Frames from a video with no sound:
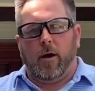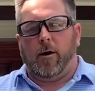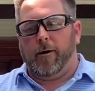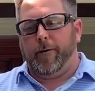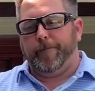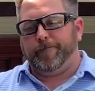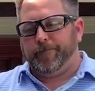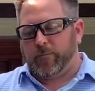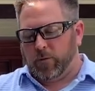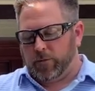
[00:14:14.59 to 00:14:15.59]
Um,
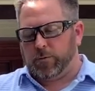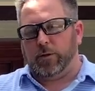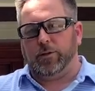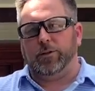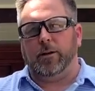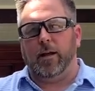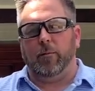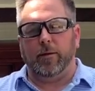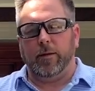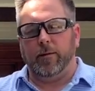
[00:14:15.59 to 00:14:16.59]
so just wanted to share that
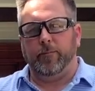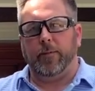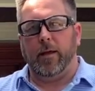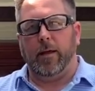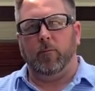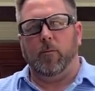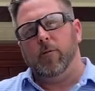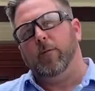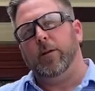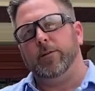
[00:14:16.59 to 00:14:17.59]
with you and we'll
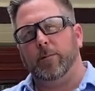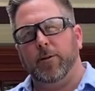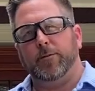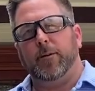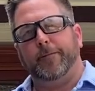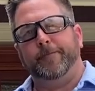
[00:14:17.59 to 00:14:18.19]
move on to some other stuff.